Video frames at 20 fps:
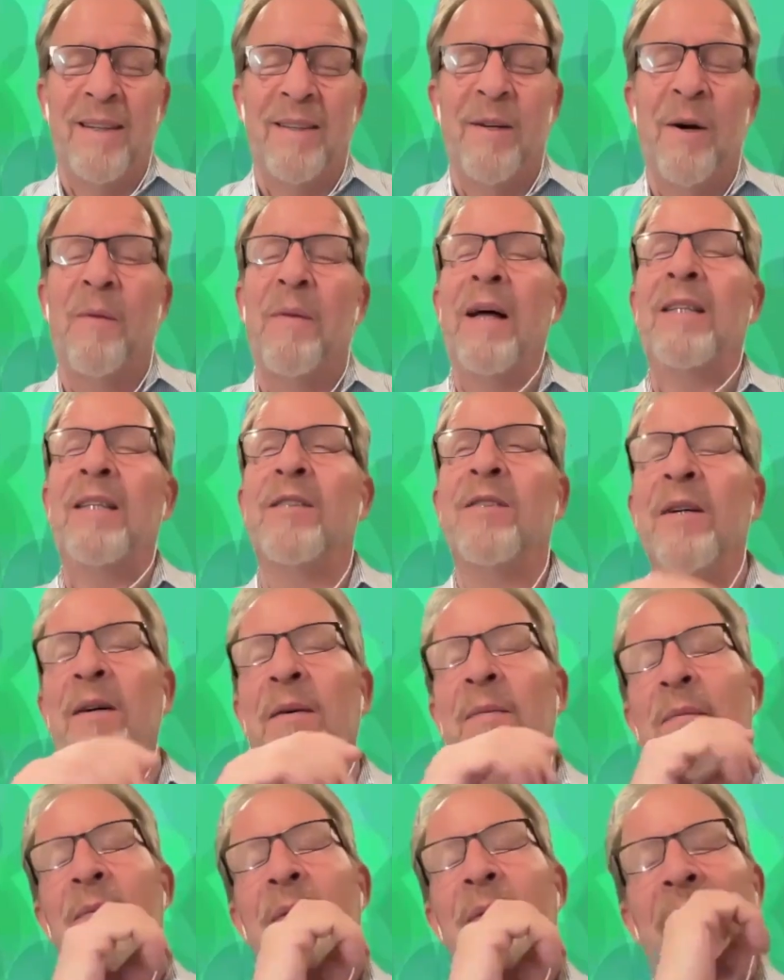No, that's
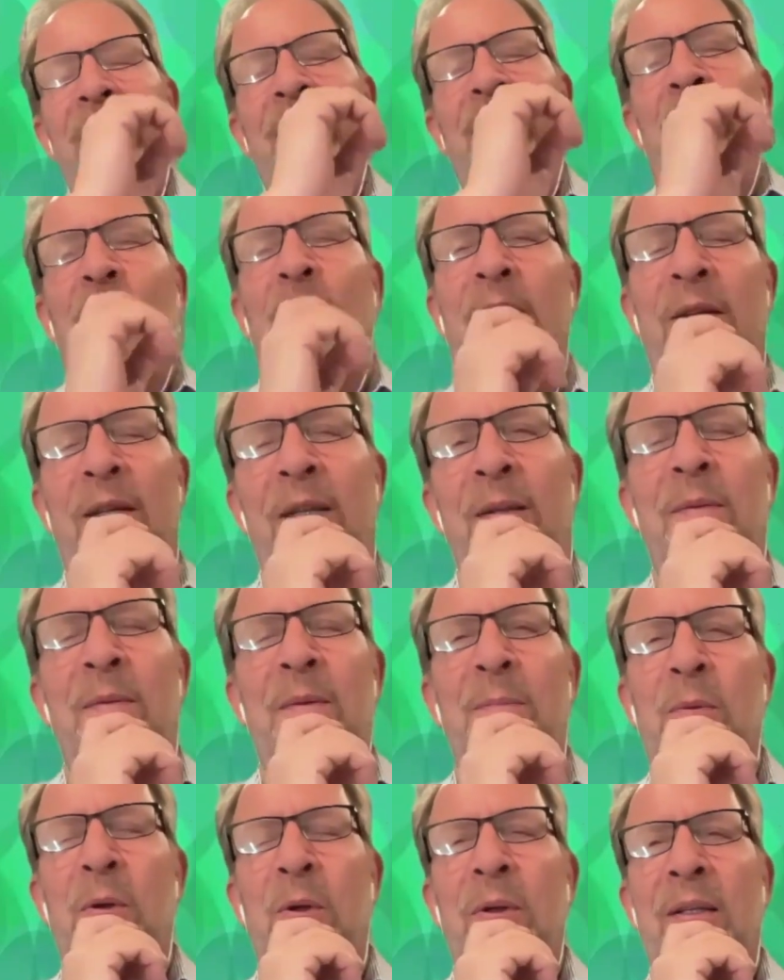a really
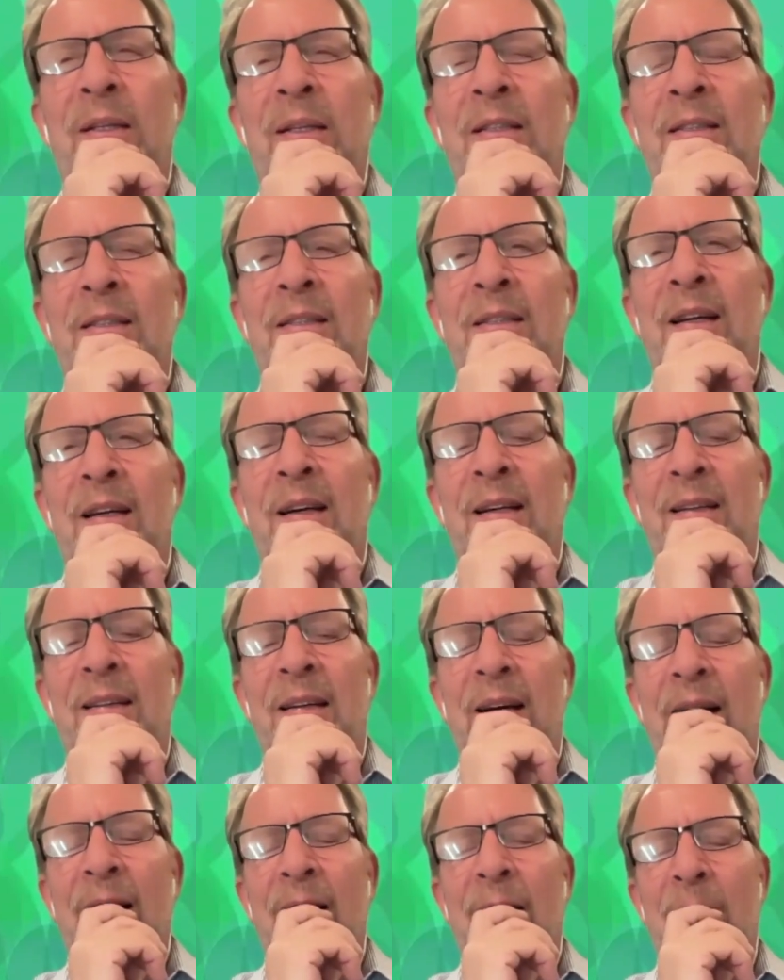brilliant
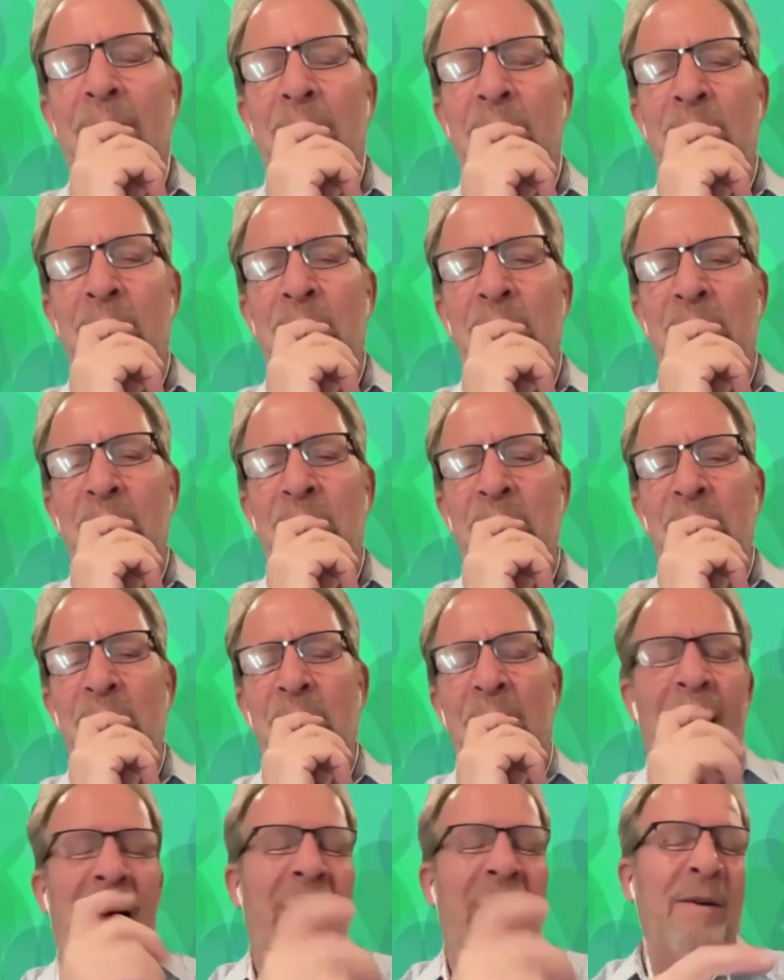insight.
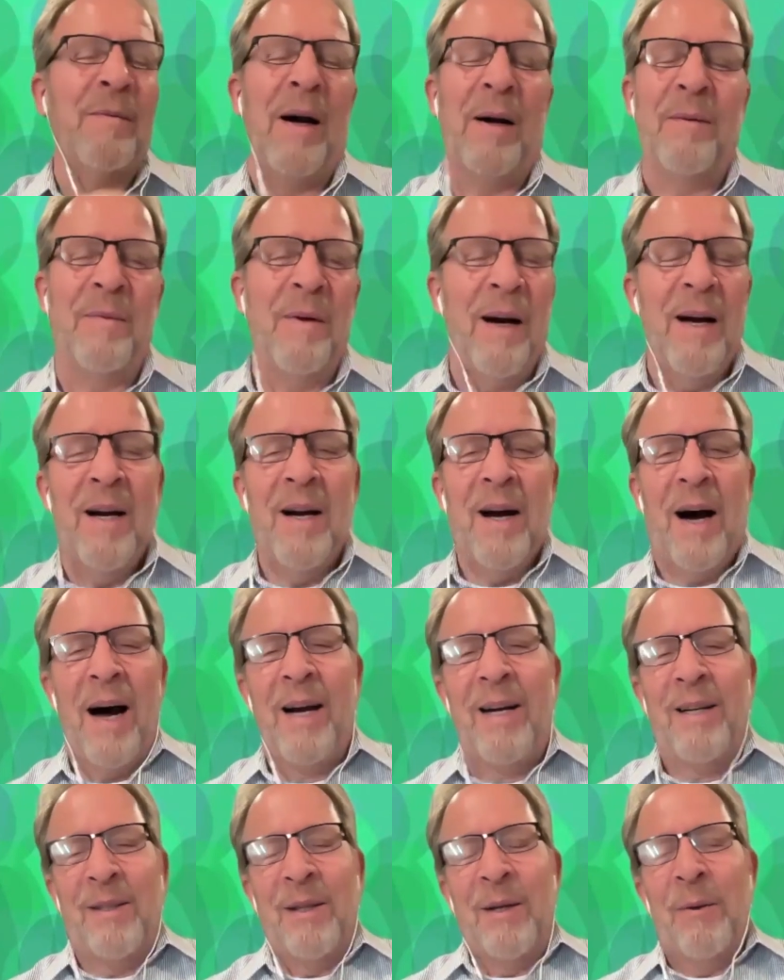Hey,
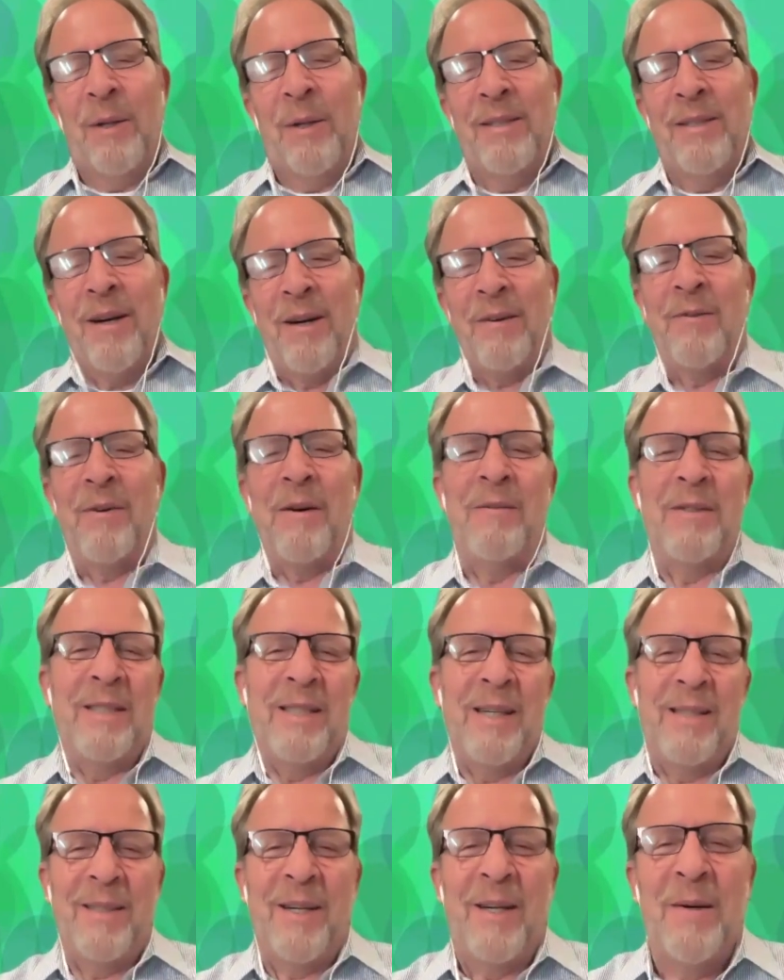I could literally talk forever,
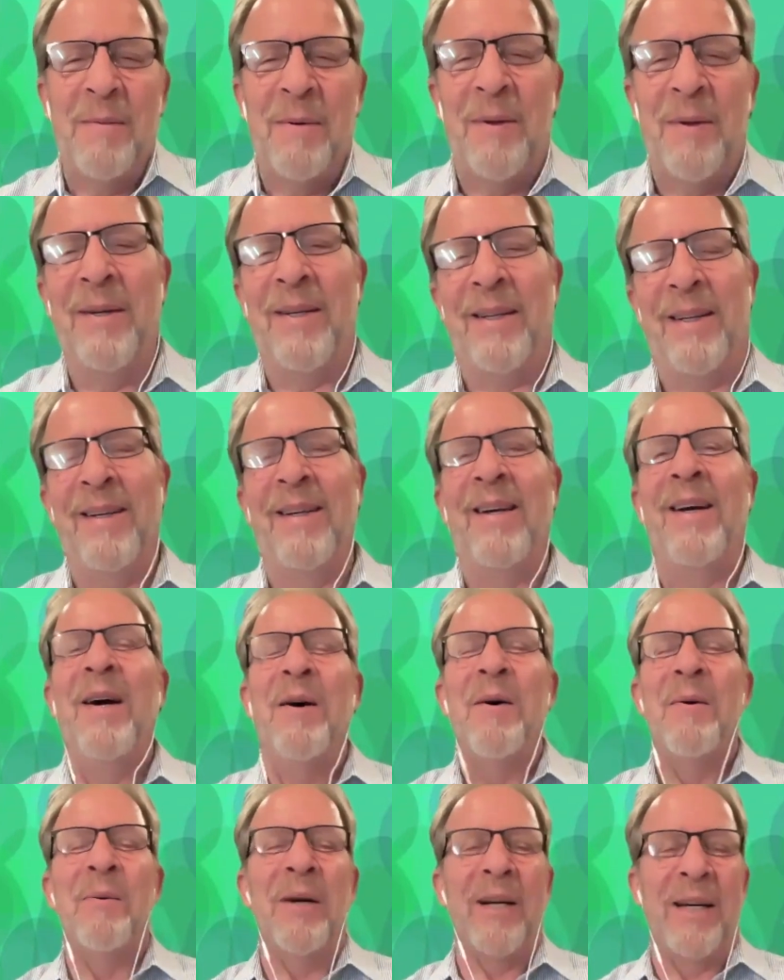Jessica, but
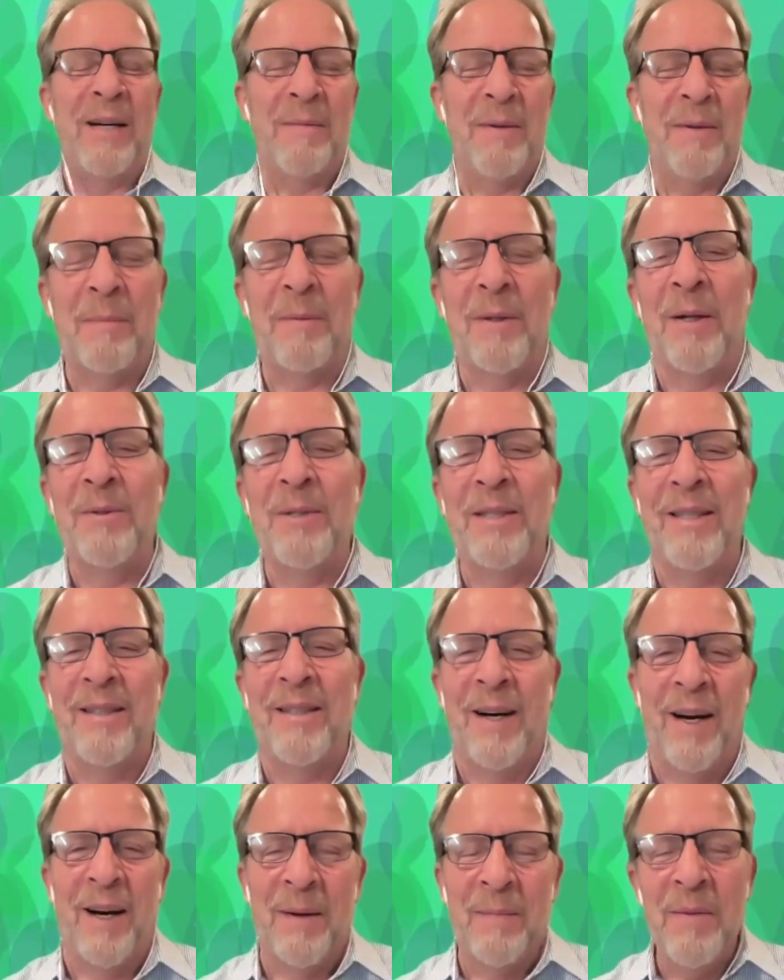we're coming up close to
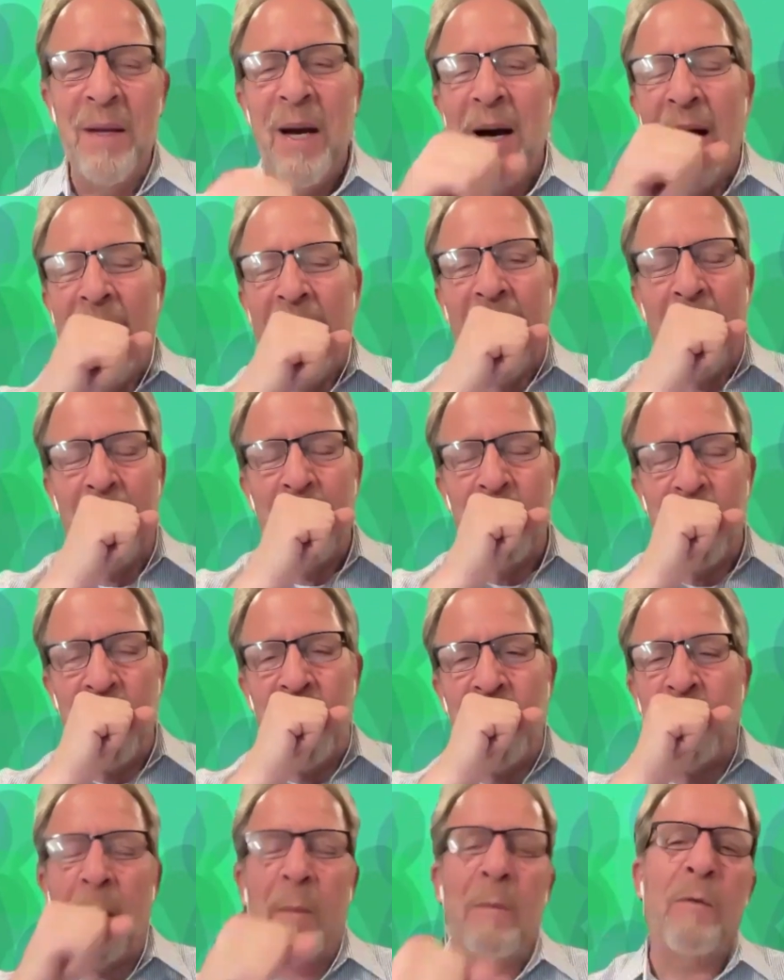time.
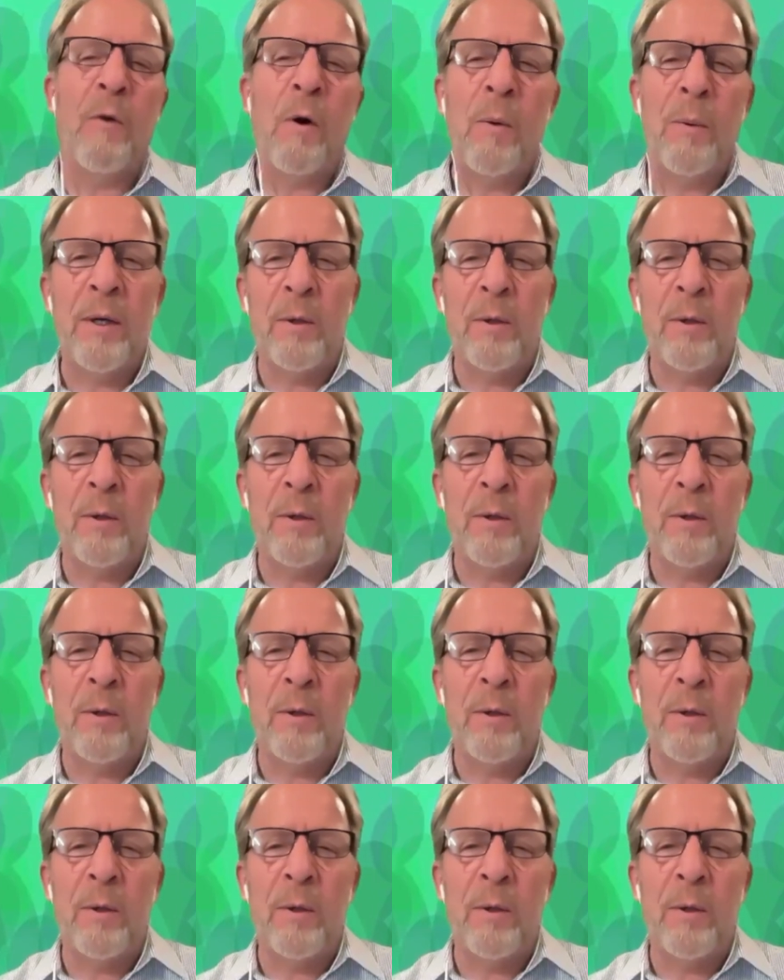But before we